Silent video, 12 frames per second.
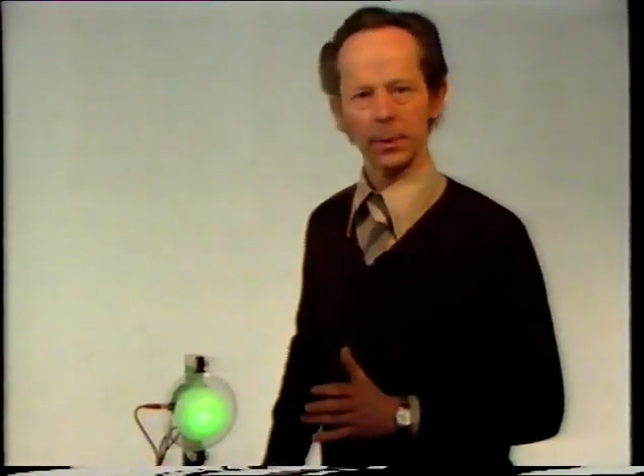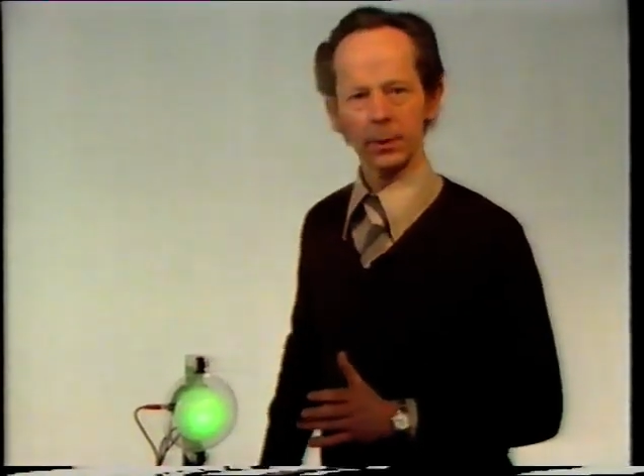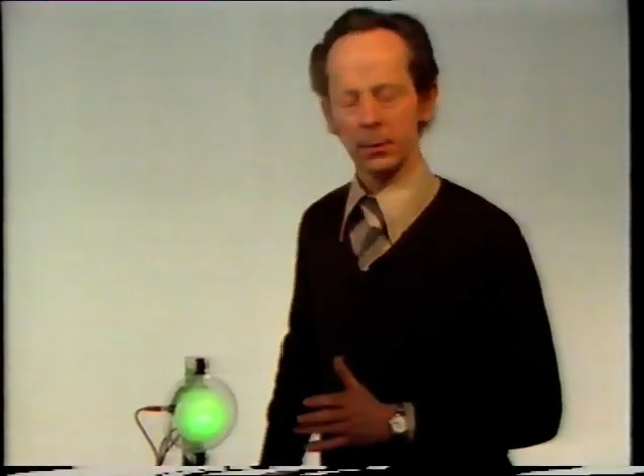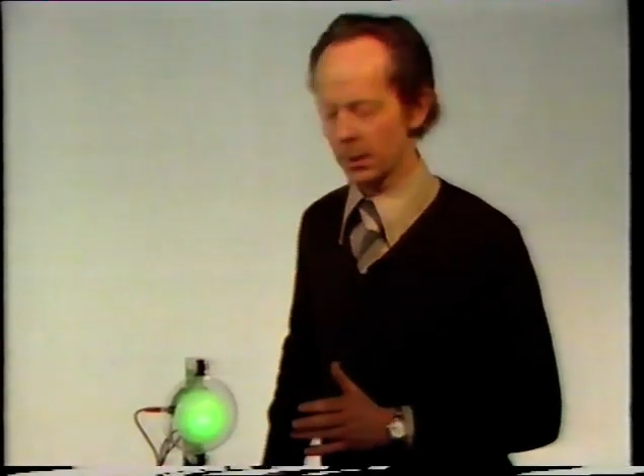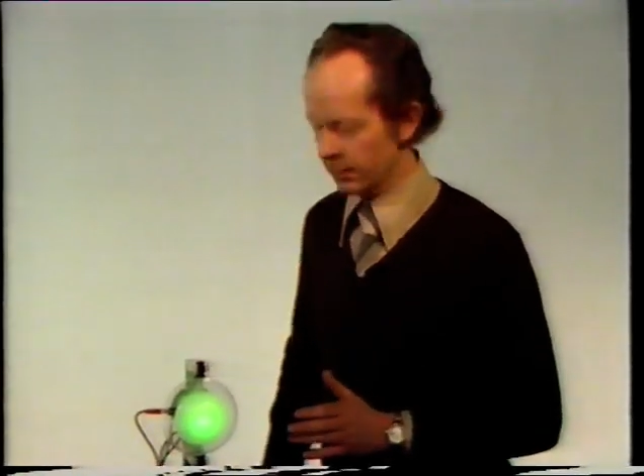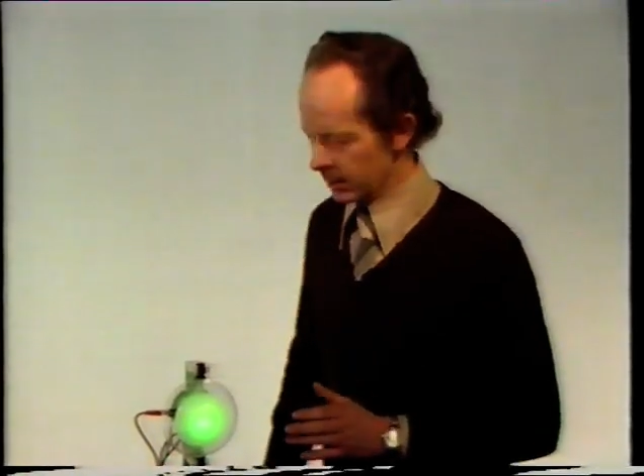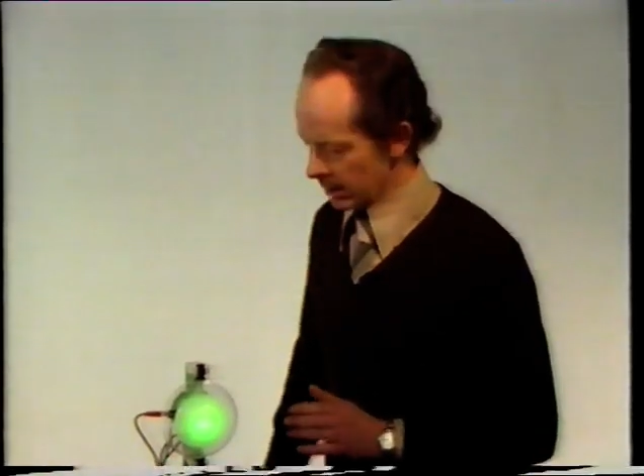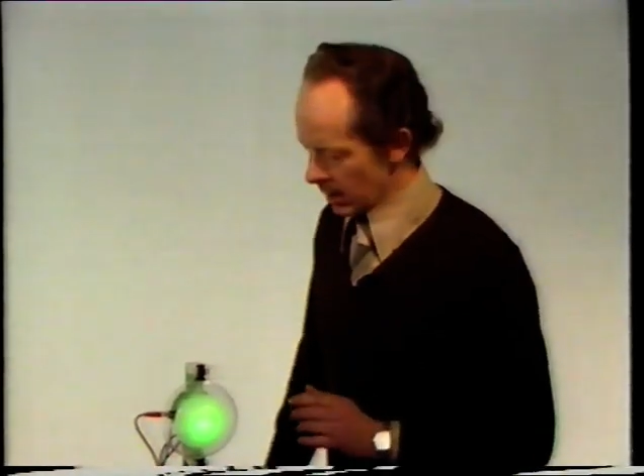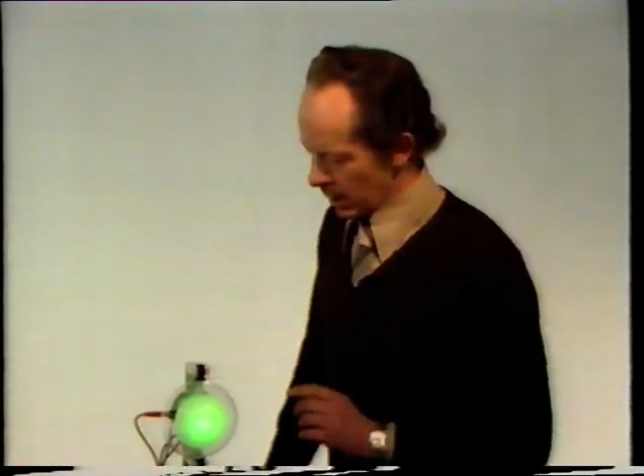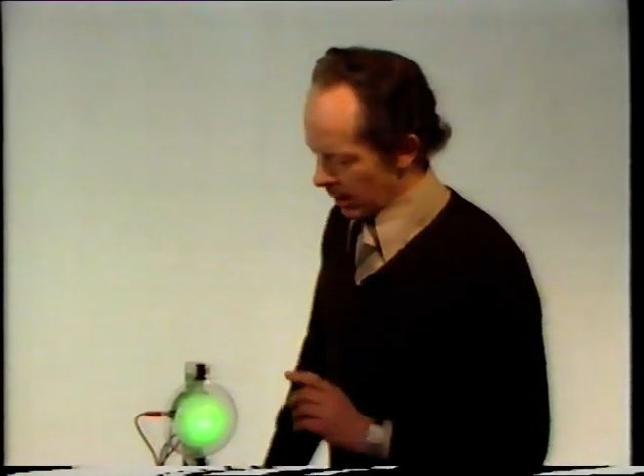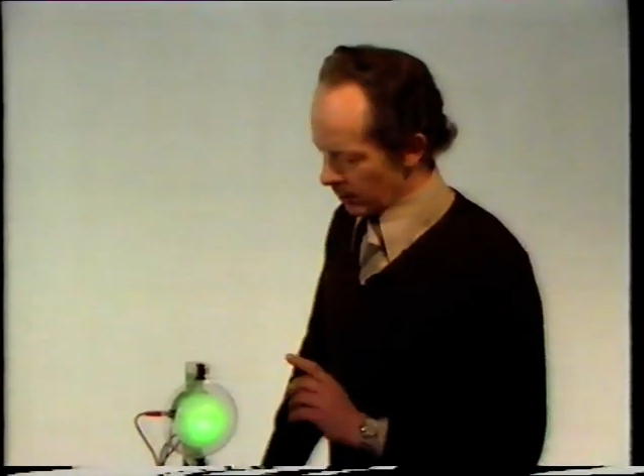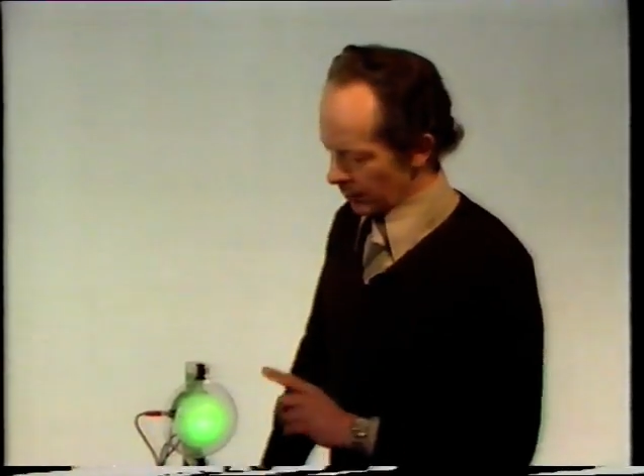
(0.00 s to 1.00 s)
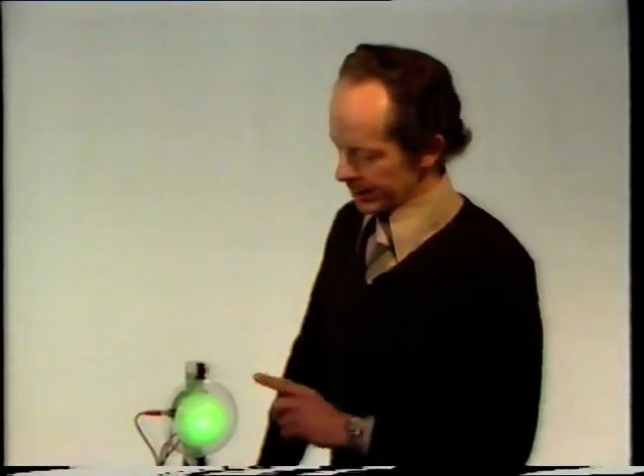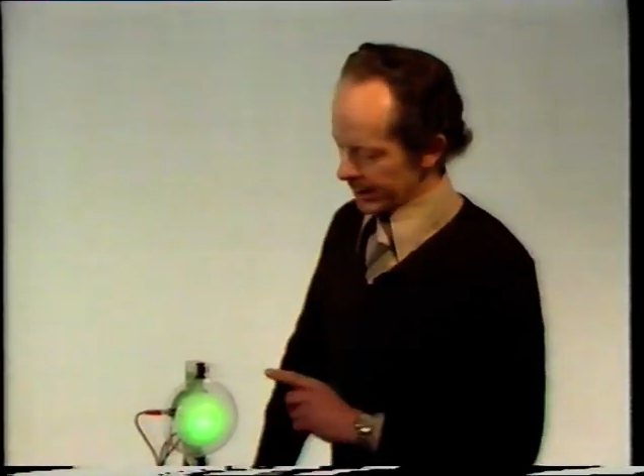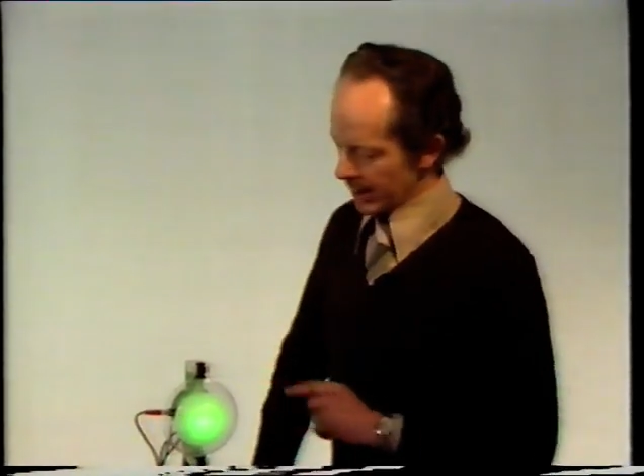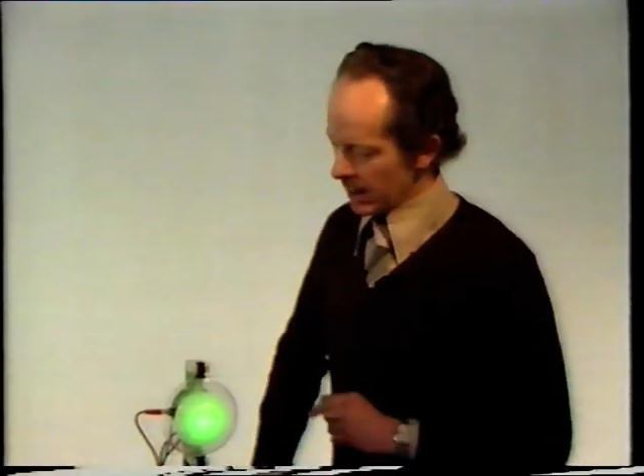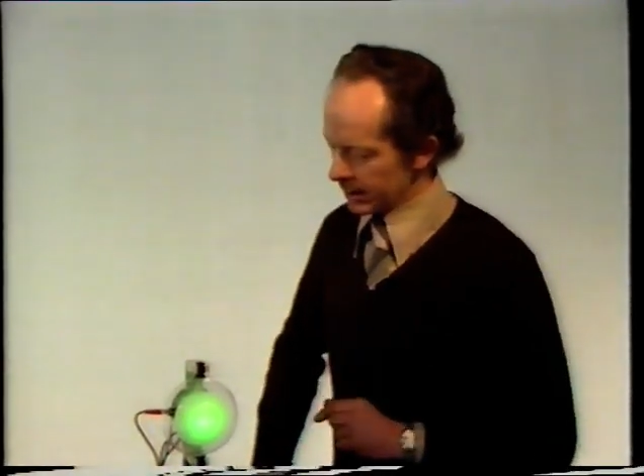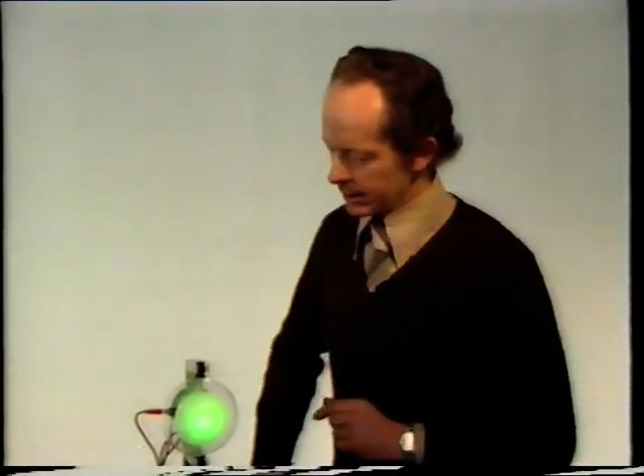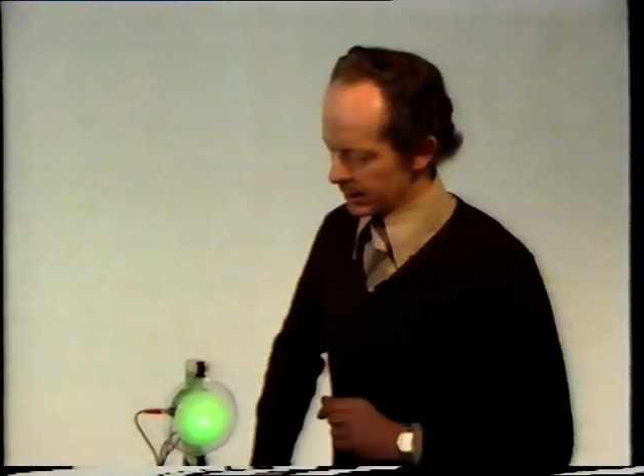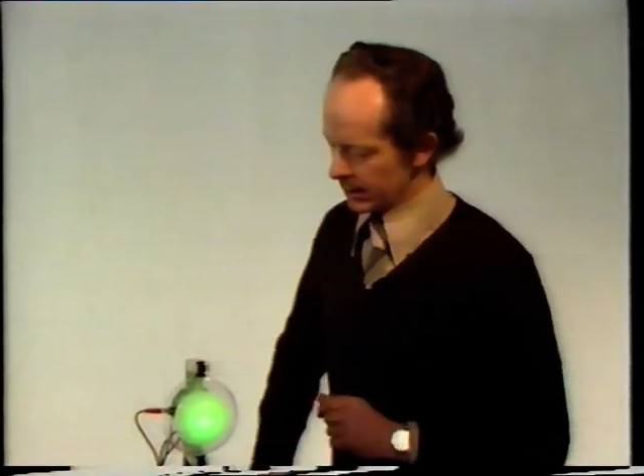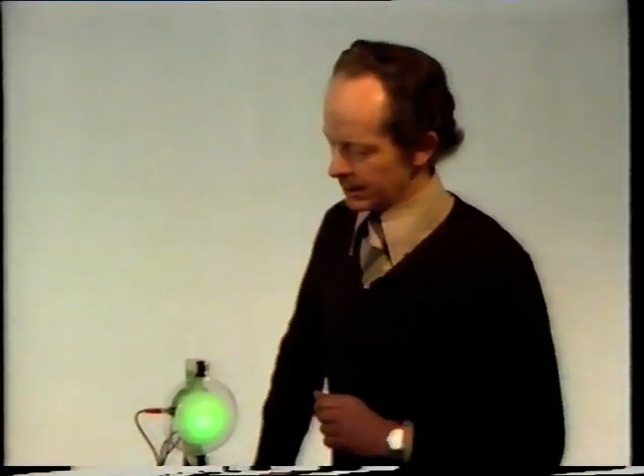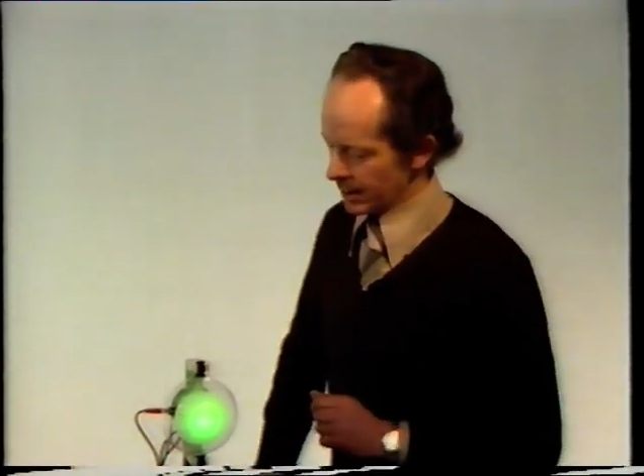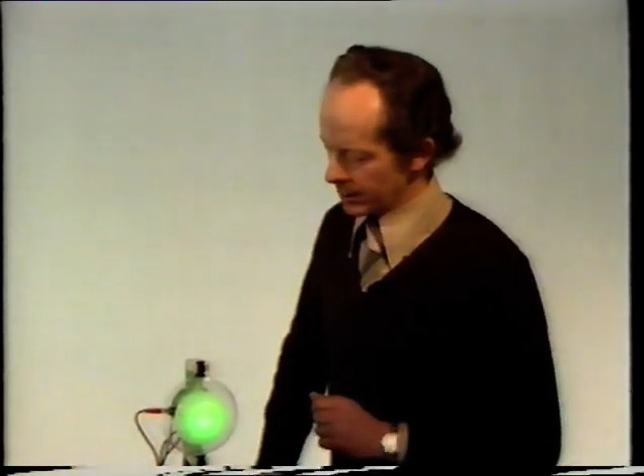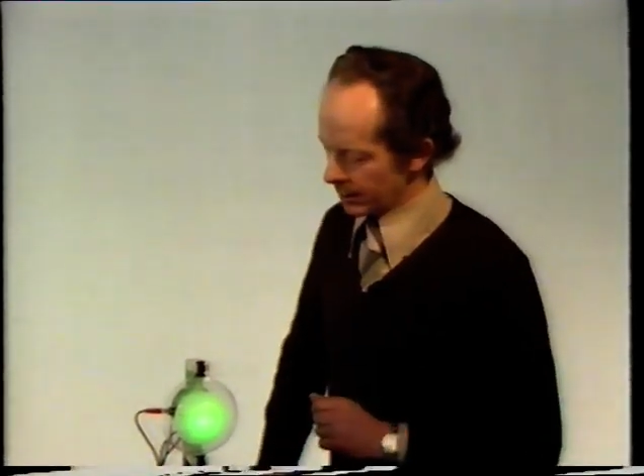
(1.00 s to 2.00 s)
but you know that in order to get
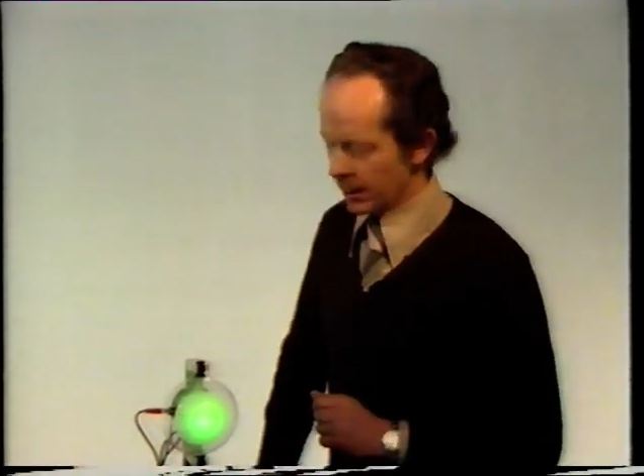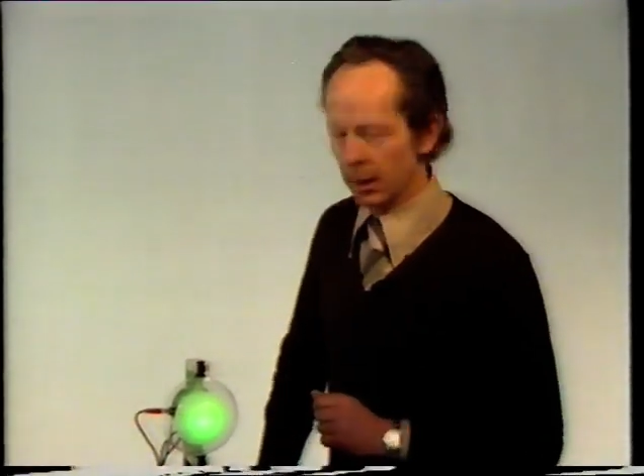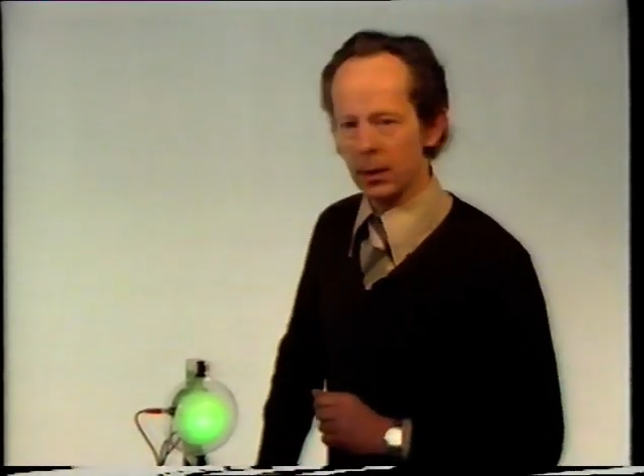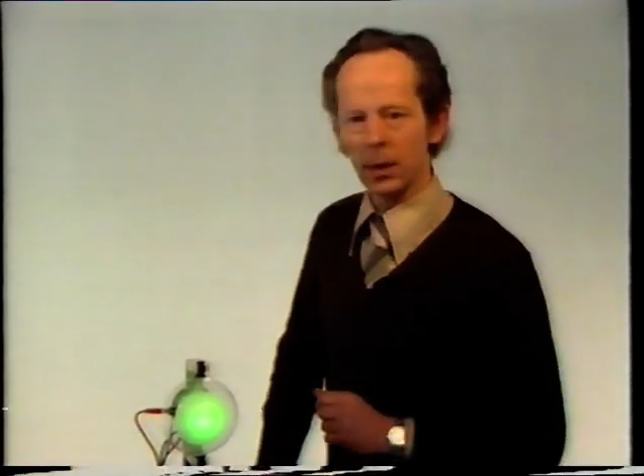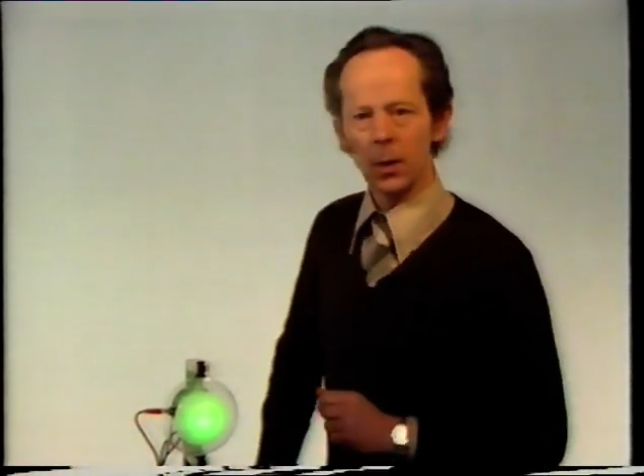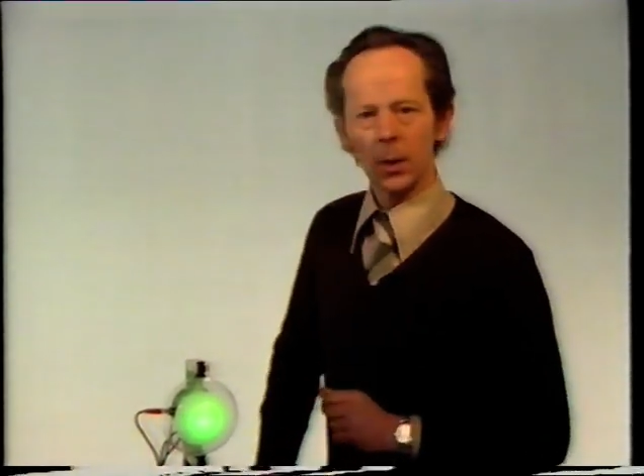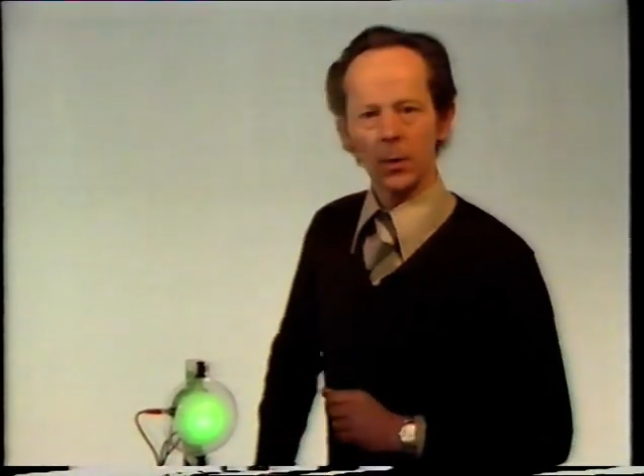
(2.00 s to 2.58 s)
such a thing,